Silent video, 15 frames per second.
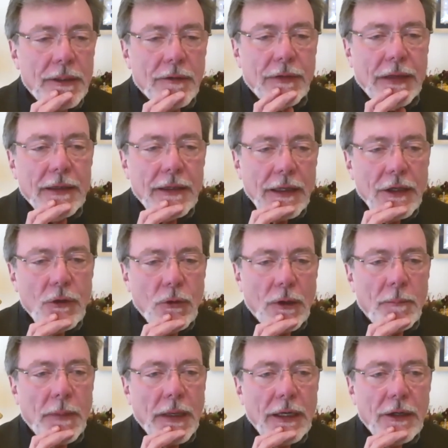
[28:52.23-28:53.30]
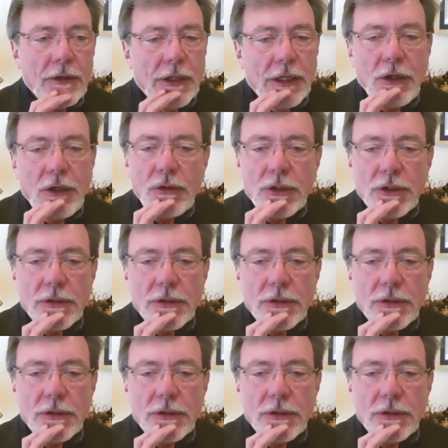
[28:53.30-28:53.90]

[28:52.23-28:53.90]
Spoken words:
element of that you admired.